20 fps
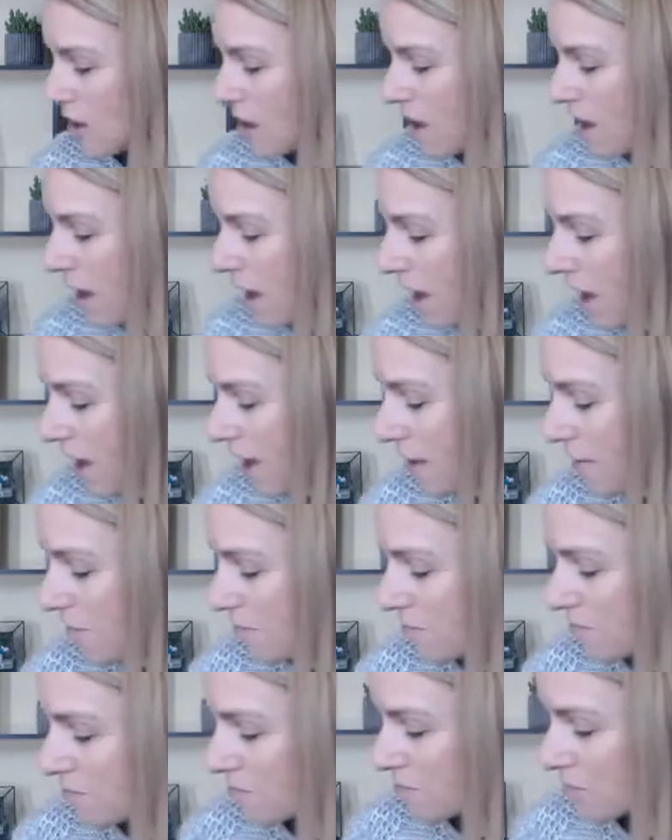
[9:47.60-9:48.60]

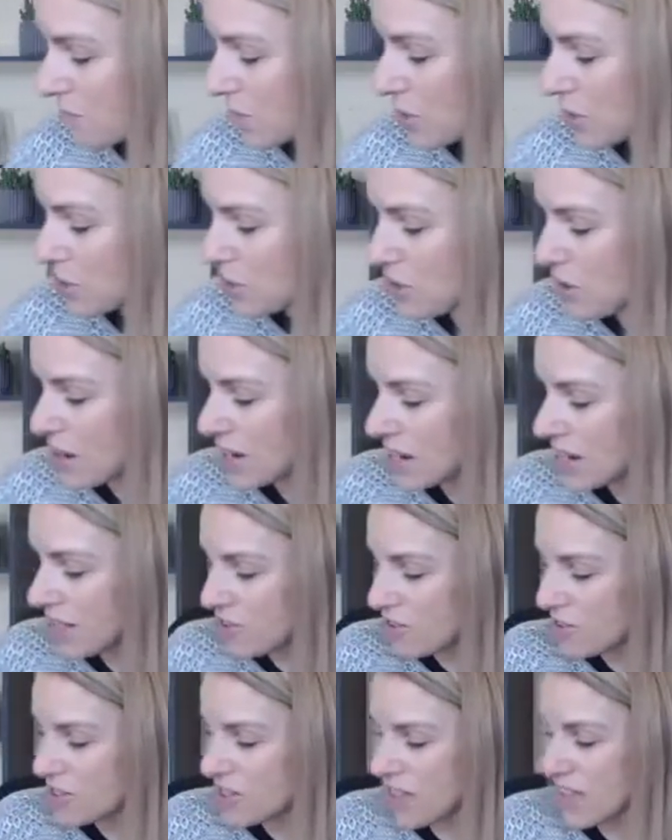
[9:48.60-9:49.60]
Another
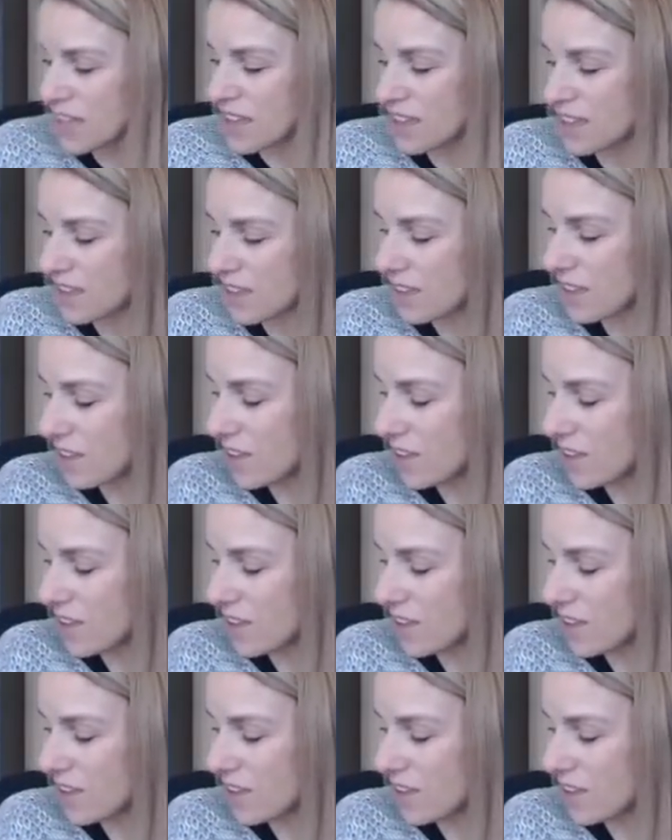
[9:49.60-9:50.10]
thing